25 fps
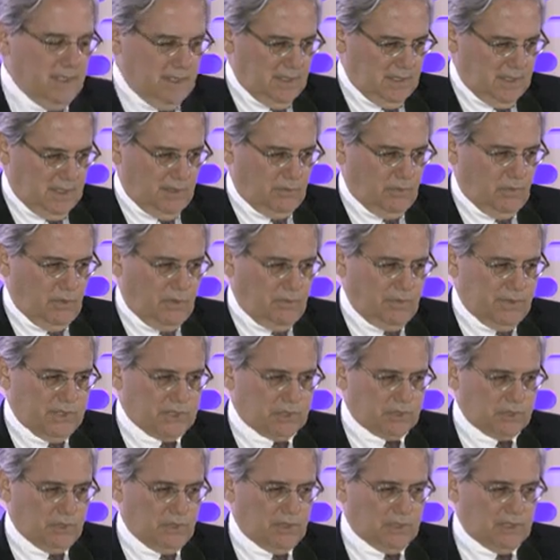that what we
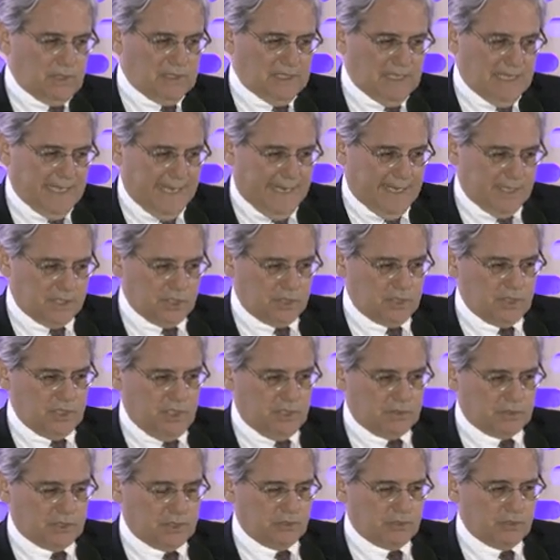saw last
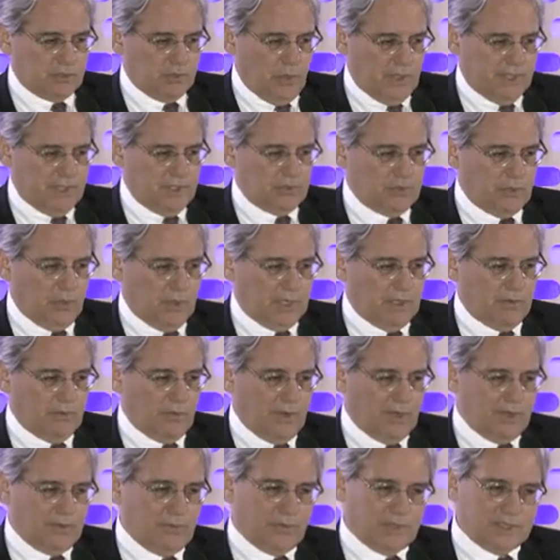year, so
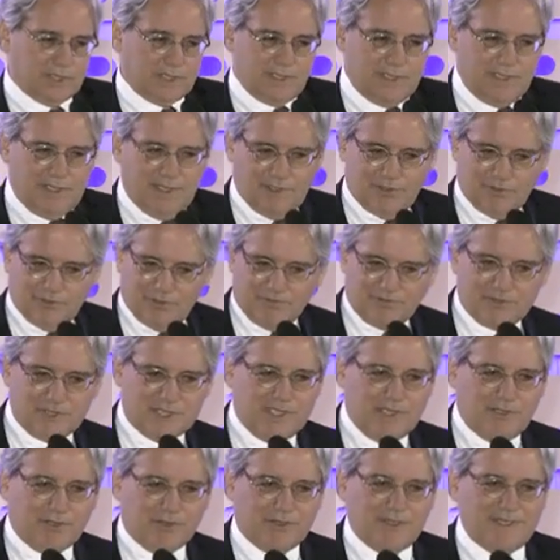2021 was the year of
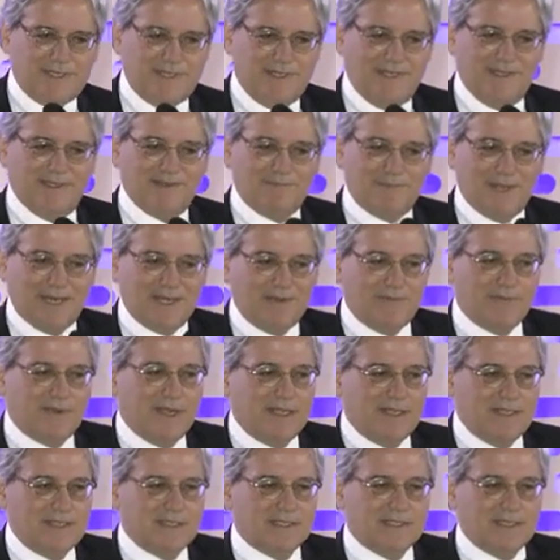CRT in many
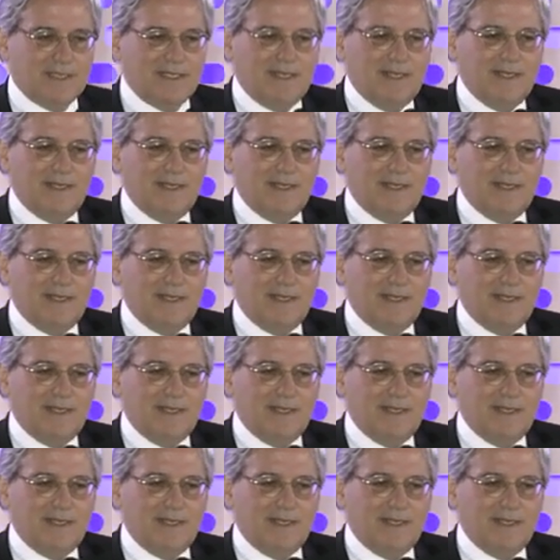ways